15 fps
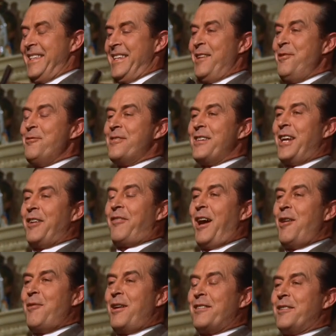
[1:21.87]
Then you said if
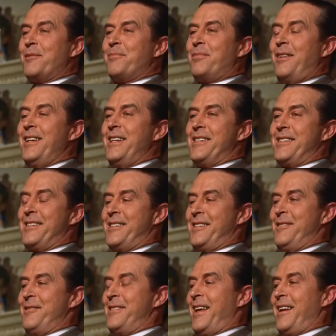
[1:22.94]
I went to the police,
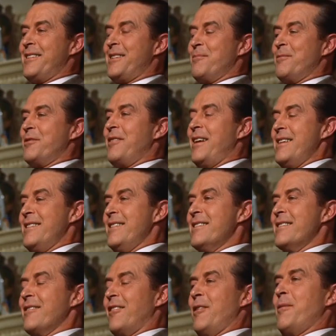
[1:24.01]
you'd tell some crazy
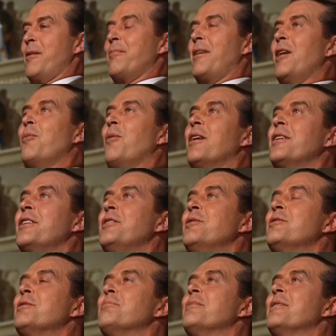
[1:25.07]
story about my wanting
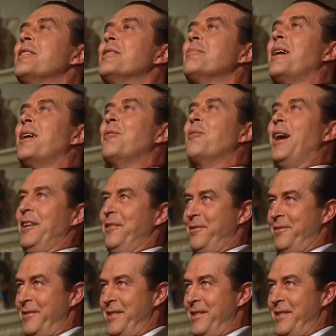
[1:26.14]
you to murder my wife.